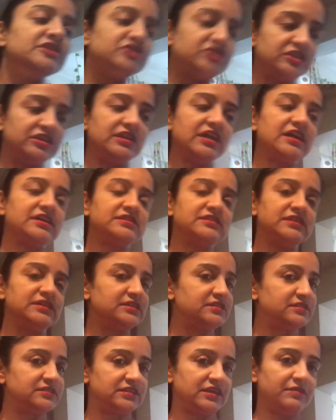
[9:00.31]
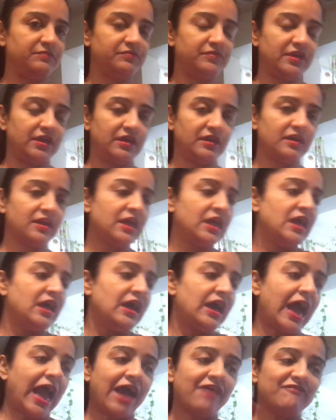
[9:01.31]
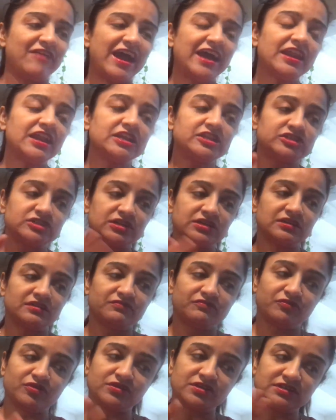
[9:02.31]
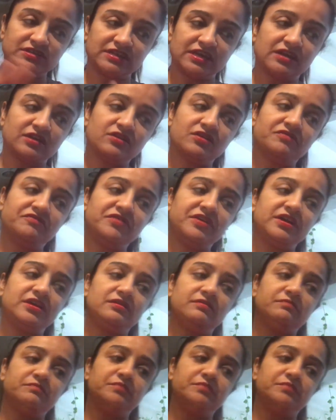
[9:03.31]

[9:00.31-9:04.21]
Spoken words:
Jeera seeds, same thing. I've added just for the sake of it,